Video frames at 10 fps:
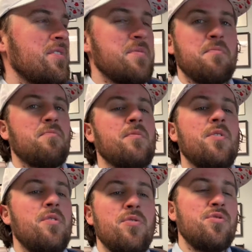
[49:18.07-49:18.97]
some
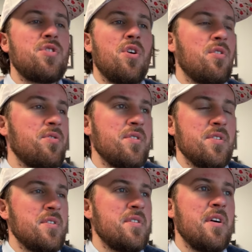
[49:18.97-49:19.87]
loose
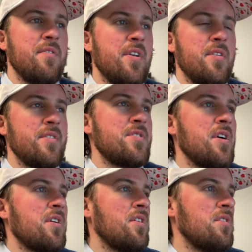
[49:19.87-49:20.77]
curtains and stuff I know I
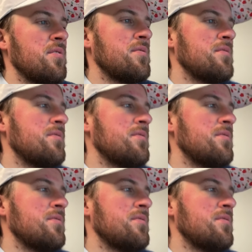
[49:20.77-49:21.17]
saw go.